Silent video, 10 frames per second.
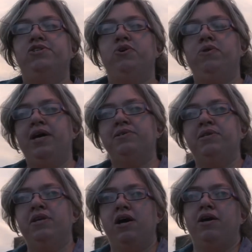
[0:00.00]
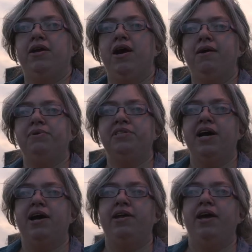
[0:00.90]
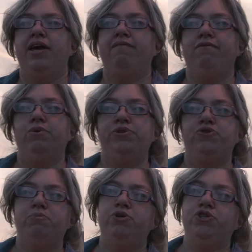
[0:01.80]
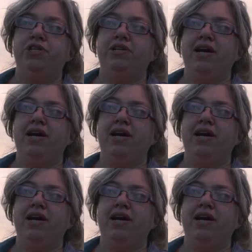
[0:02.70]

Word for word: 2009, I was at a food distribution